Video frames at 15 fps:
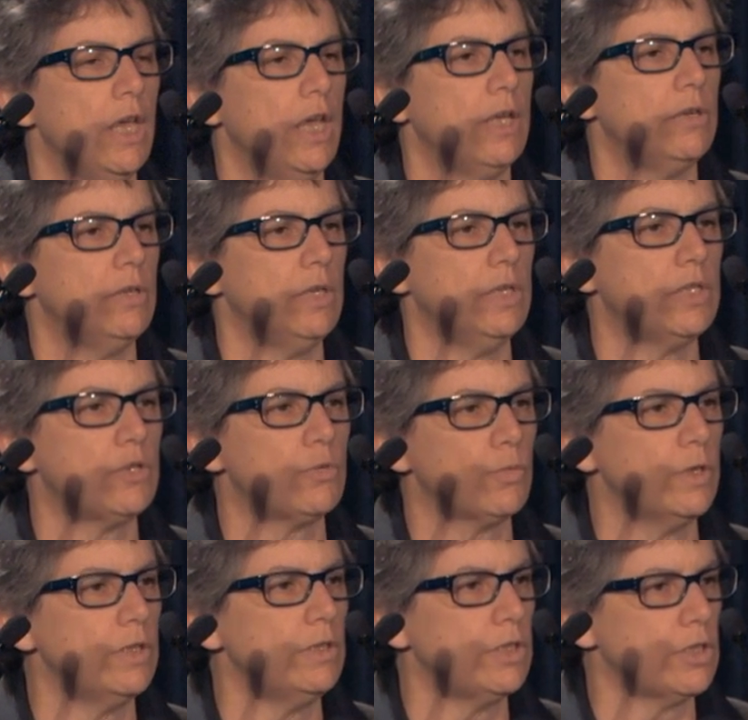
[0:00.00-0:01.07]
And it's
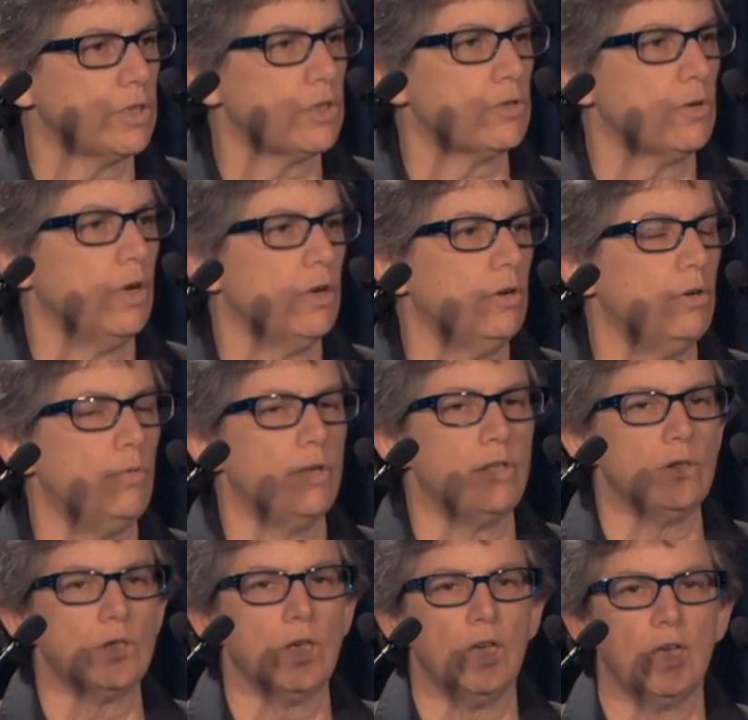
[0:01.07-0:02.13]
really a struggle when
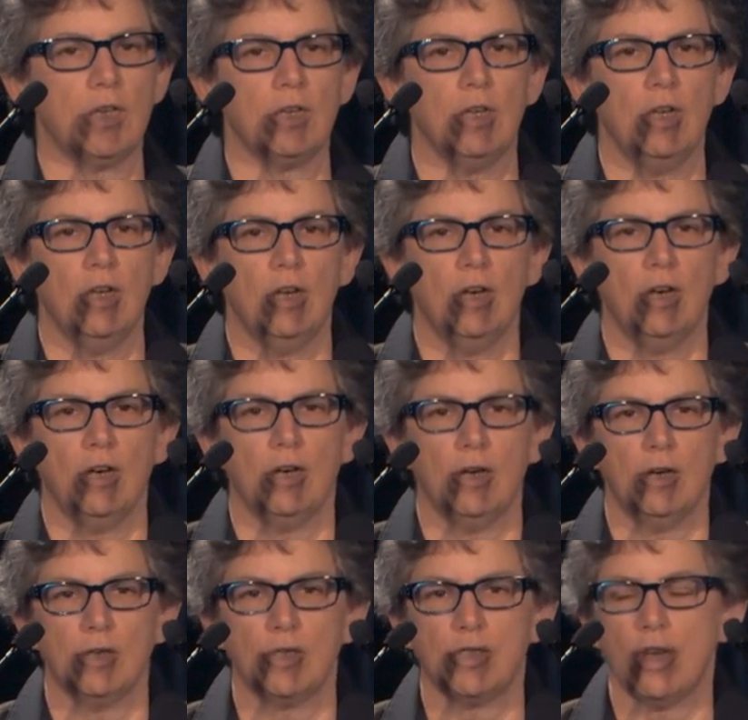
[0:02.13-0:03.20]
you take a
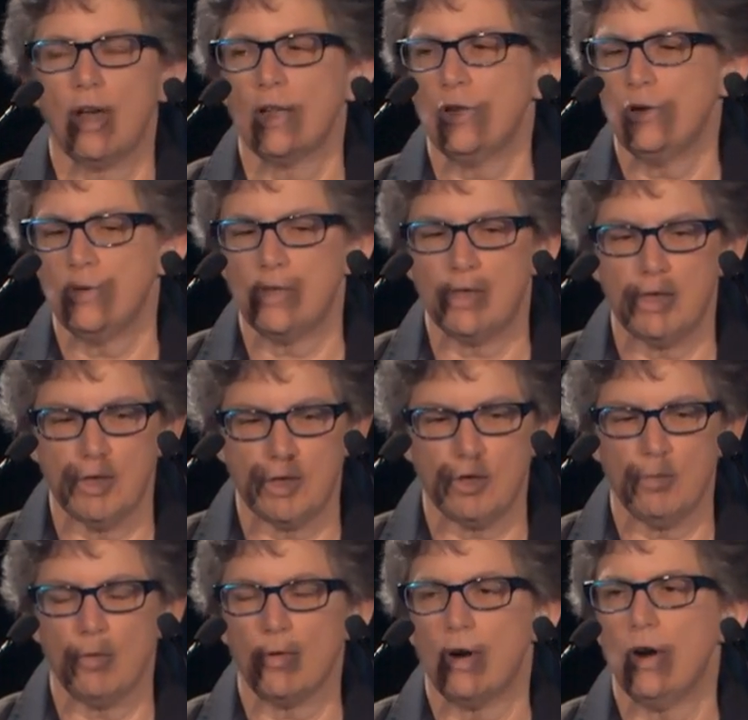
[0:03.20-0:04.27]
siloed
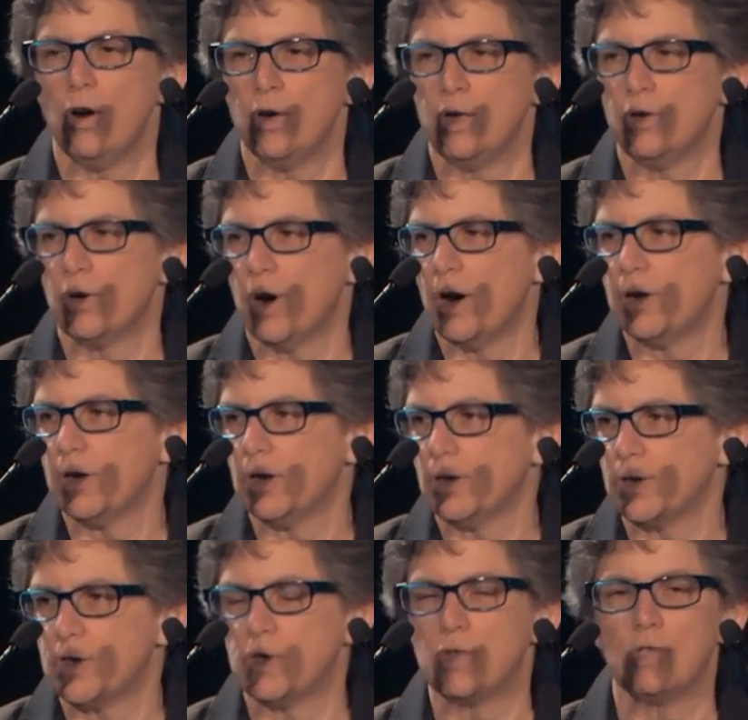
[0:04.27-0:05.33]
system or a hierarchical
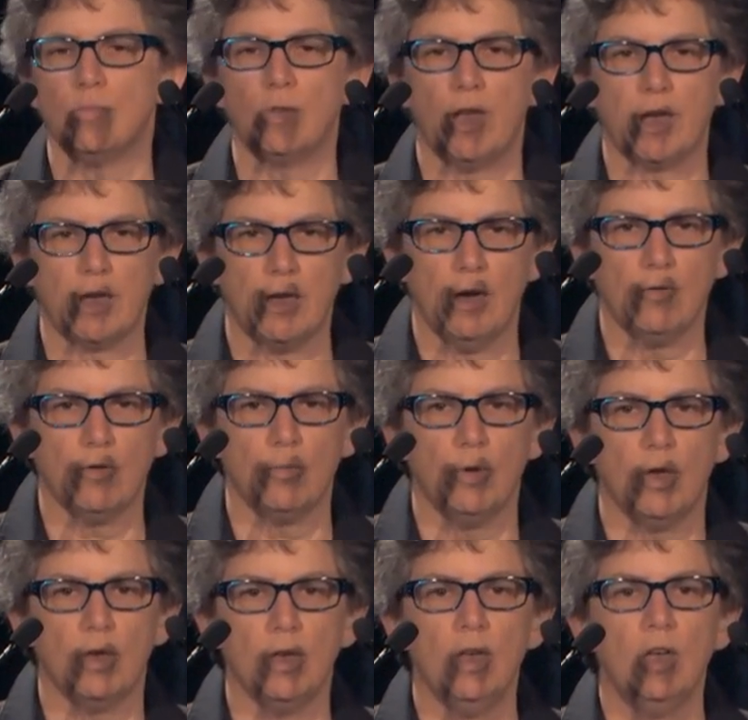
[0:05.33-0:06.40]
system like
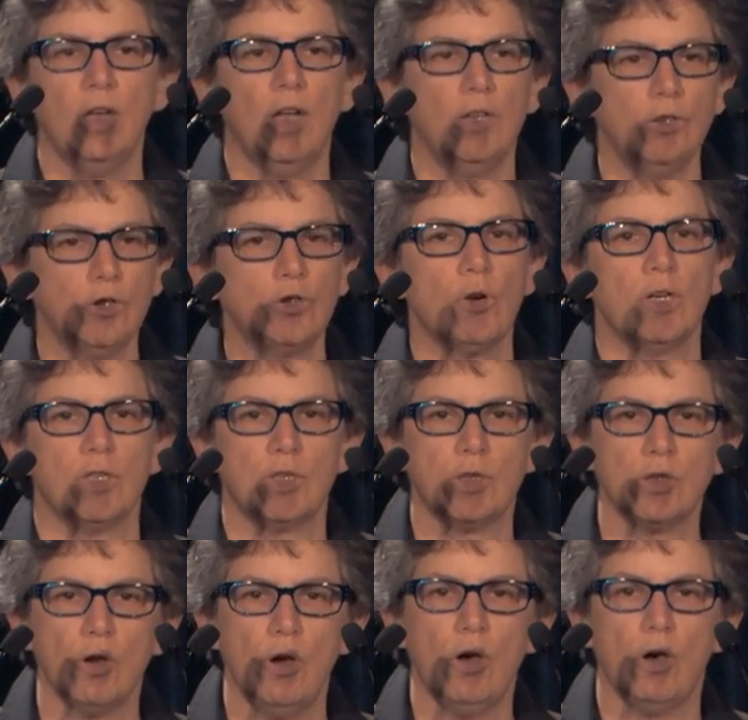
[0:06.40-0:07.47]
government and you try to
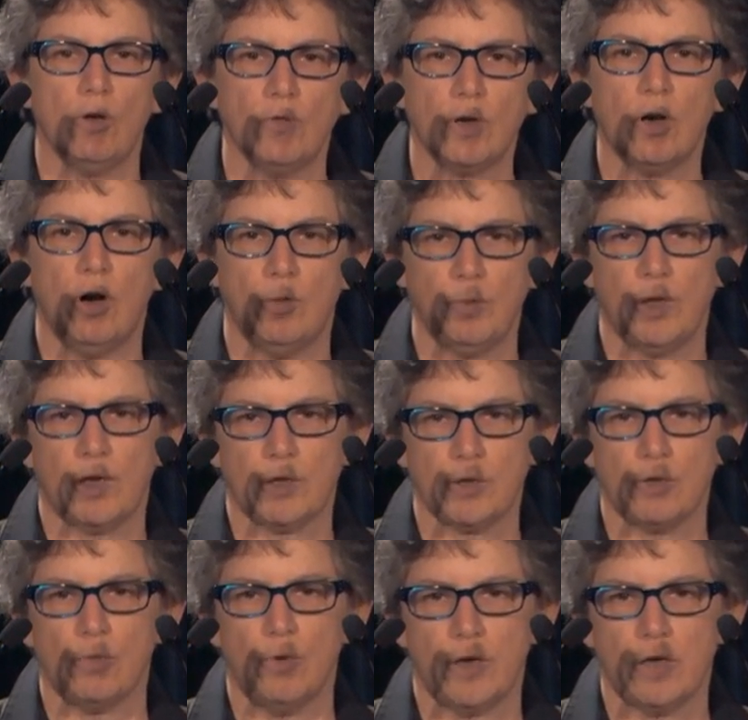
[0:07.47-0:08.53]
solve a complex
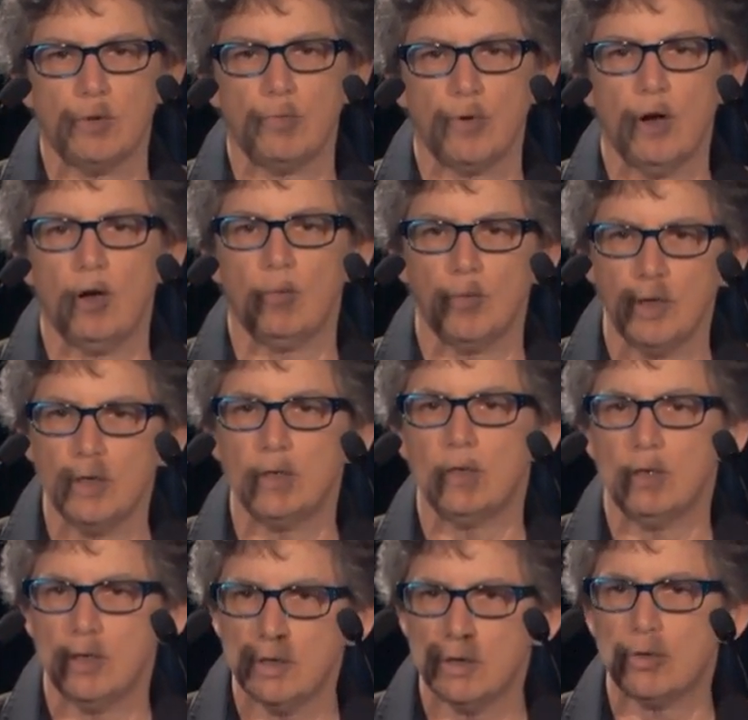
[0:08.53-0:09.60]
or wicked problem.
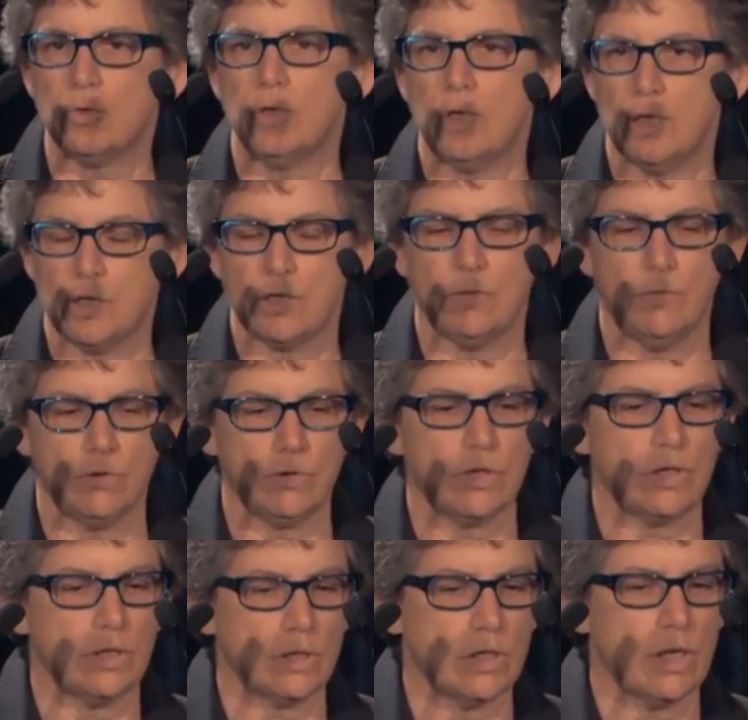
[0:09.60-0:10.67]
It creates some
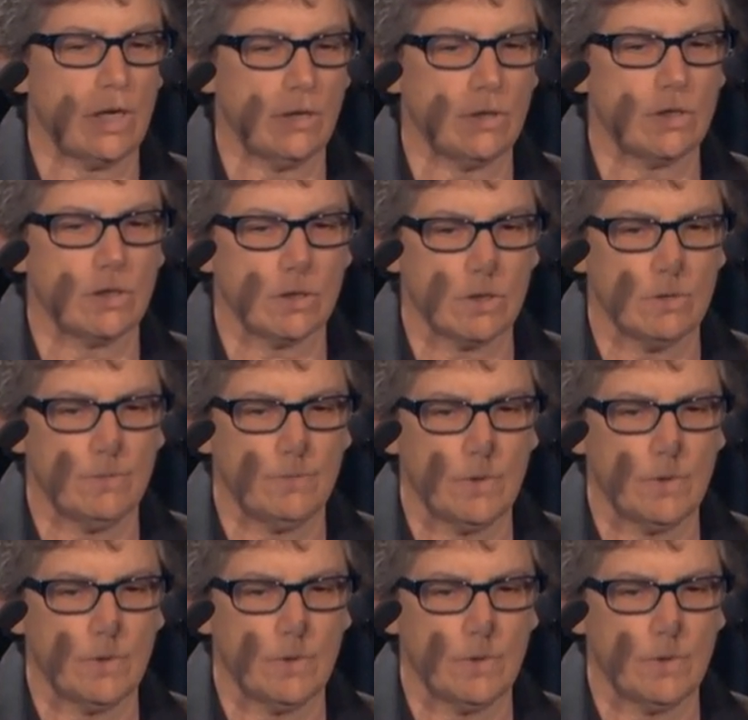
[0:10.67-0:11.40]
interesting challenges.